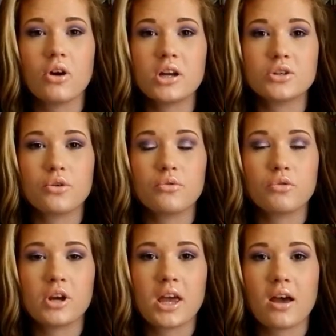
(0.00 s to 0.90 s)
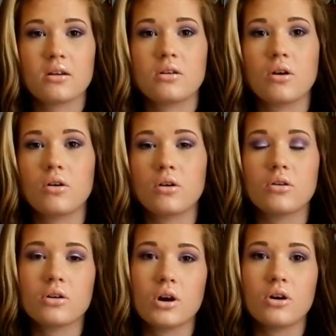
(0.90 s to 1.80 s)
I don't freak out and go,
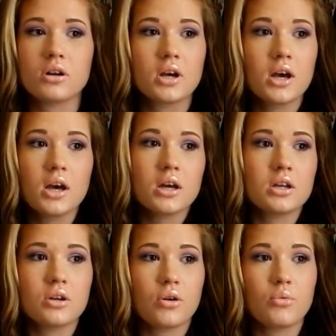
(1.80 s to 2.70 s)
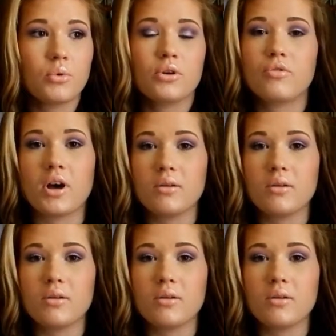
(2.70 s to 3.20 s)
oh god, you know, what if